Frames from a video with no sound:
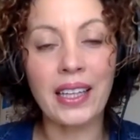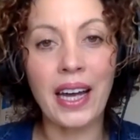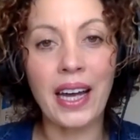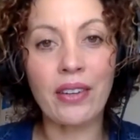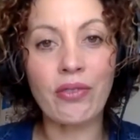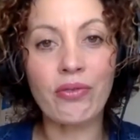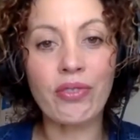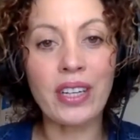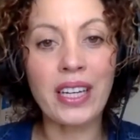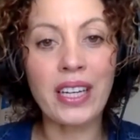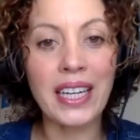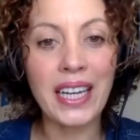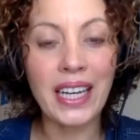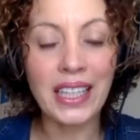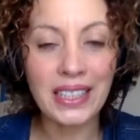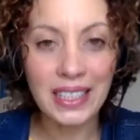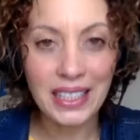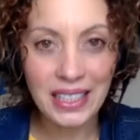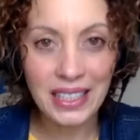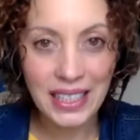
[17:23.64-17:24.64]
And really
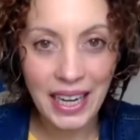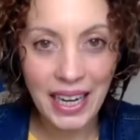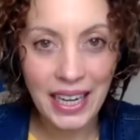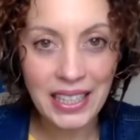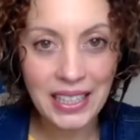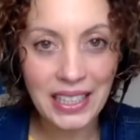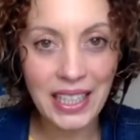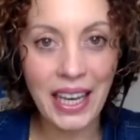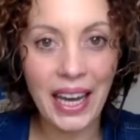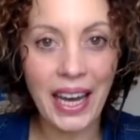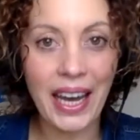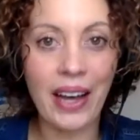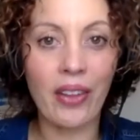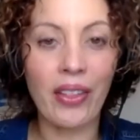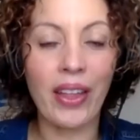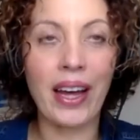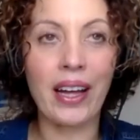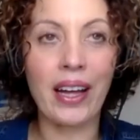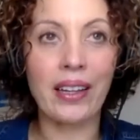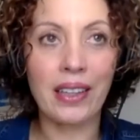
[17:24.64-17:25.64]
understanding how
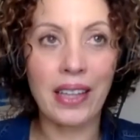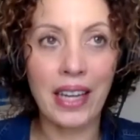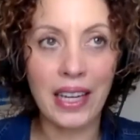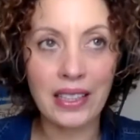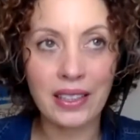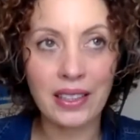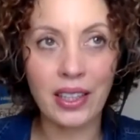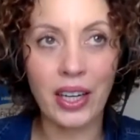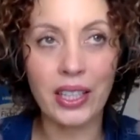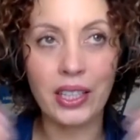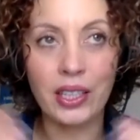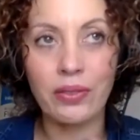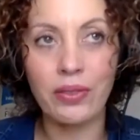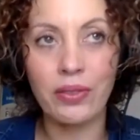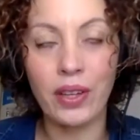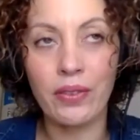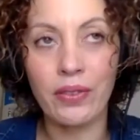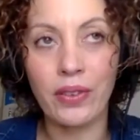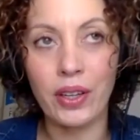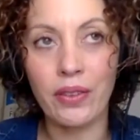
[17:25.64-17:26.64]
that side
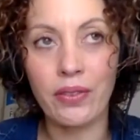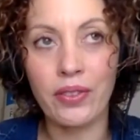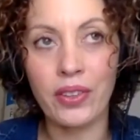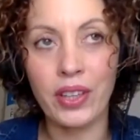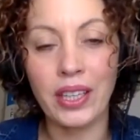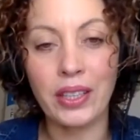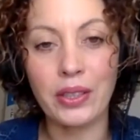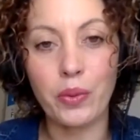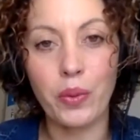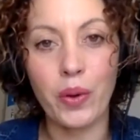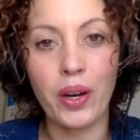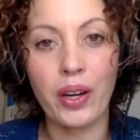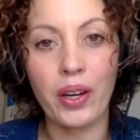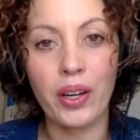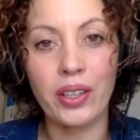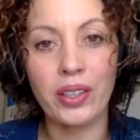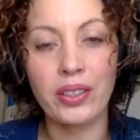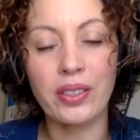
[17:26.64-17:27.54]
of things work.